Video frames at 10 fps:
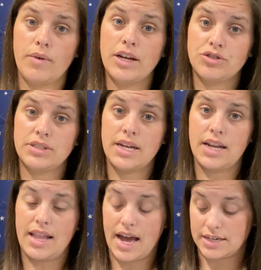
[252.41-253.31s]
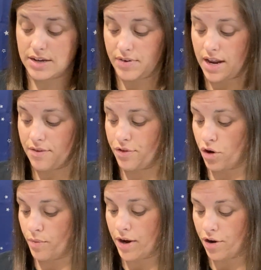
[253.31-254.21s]
interested in the activity if
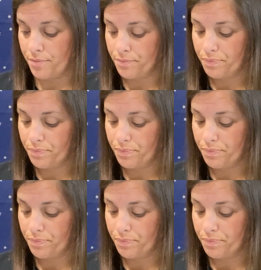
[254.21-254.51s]
they're a reader.